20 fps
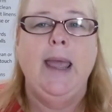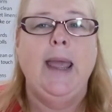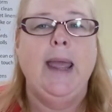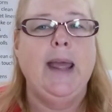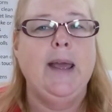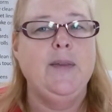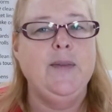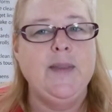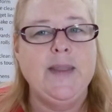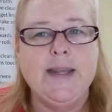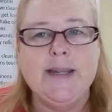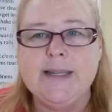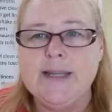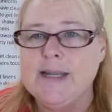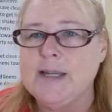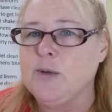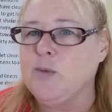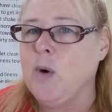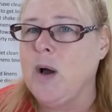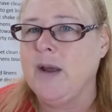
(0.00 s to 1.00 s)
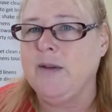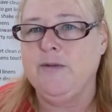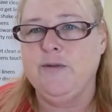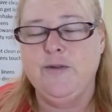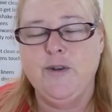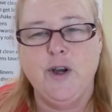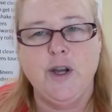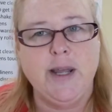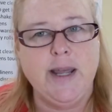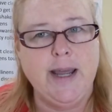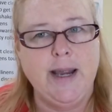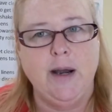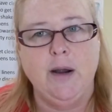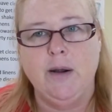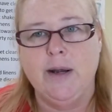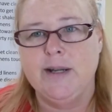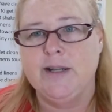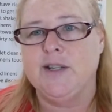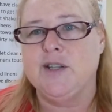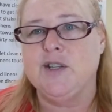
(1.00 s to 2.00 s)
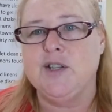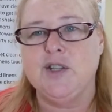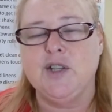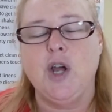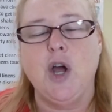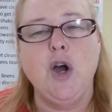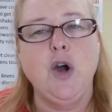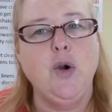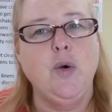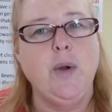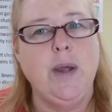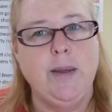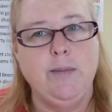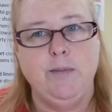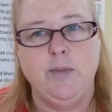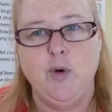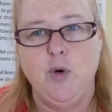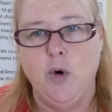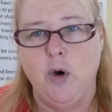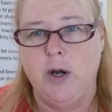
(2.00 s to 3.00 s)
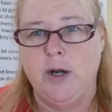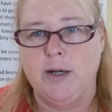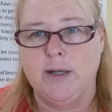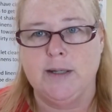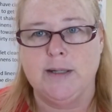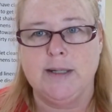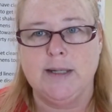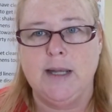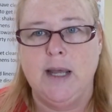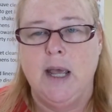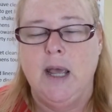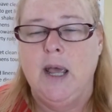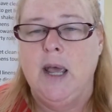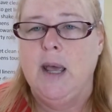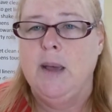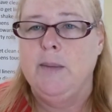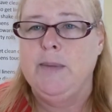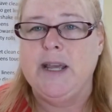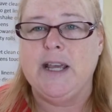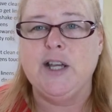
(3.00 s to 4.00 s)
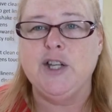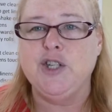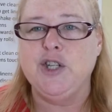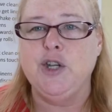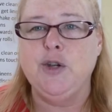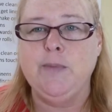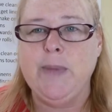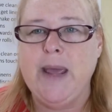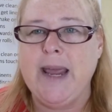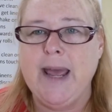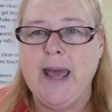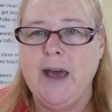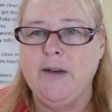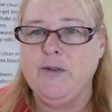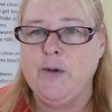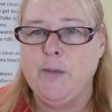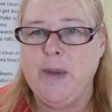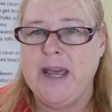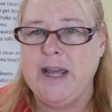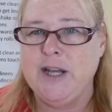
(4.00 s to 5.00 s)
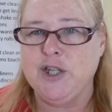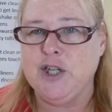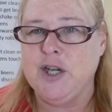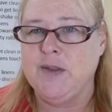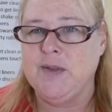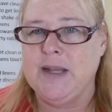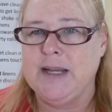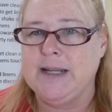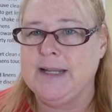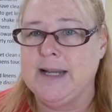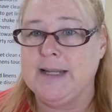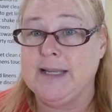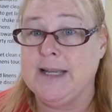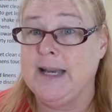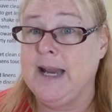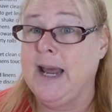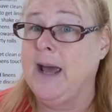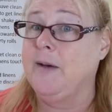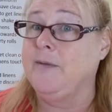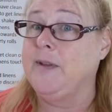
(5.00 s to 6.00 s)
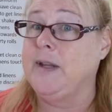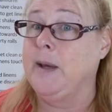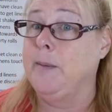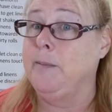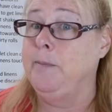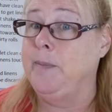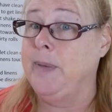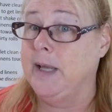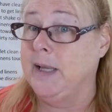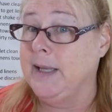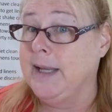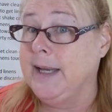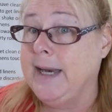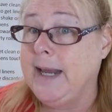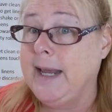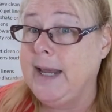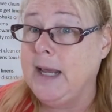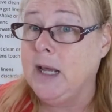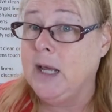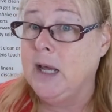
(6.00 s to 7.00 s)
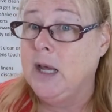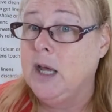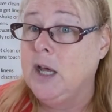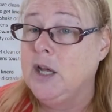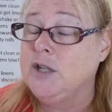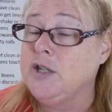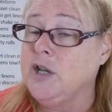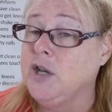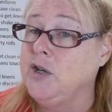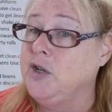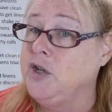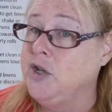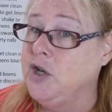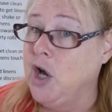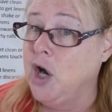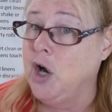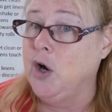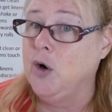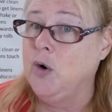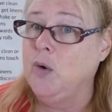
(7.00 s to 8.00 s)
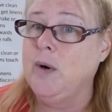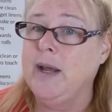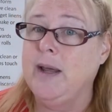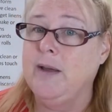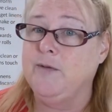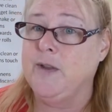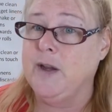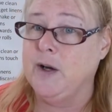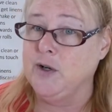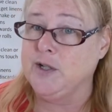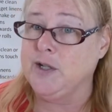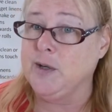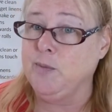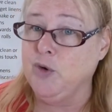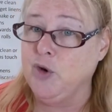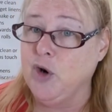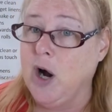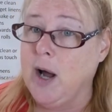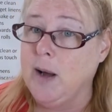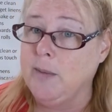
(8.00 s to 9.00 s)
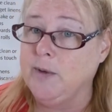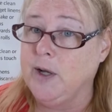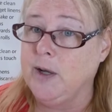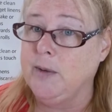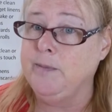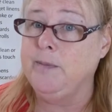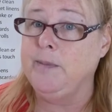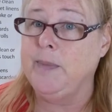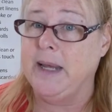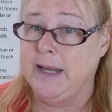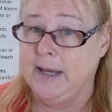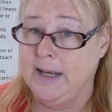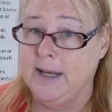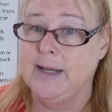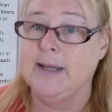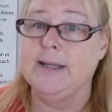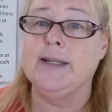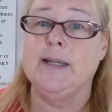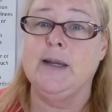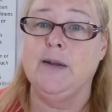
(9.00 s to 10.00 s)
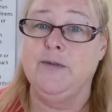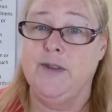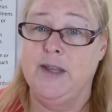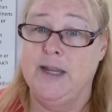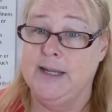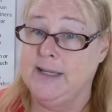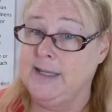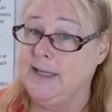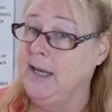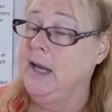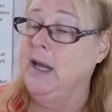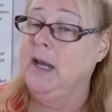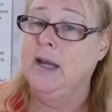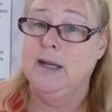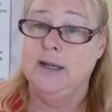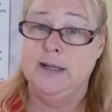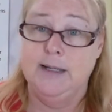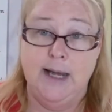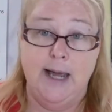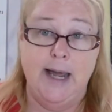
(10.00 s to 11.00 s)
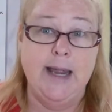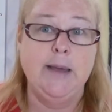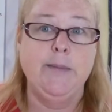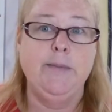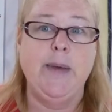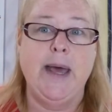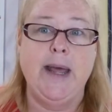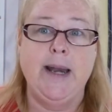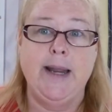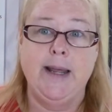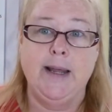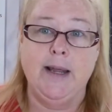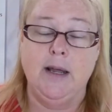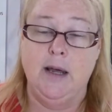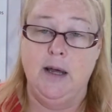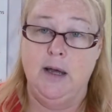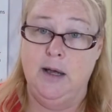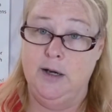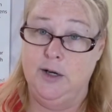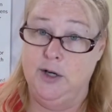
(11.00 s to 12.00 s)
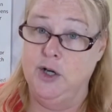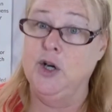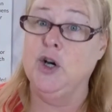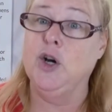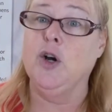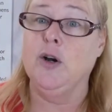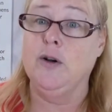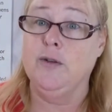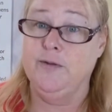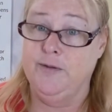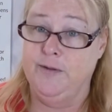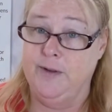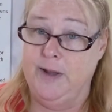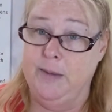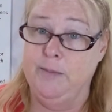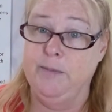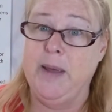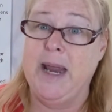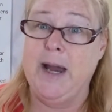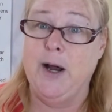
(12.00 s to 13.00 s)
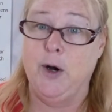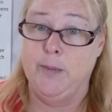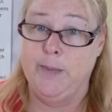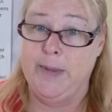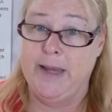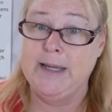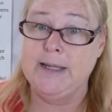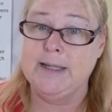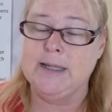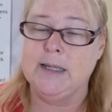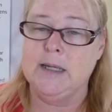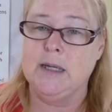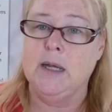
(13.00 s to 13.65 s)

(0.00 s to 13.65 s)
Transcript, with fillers: And this is why foot care is so important, because you may have a patient that doesn't have the ability to know if there's a problem because of this diabetic uh, nerve impairment.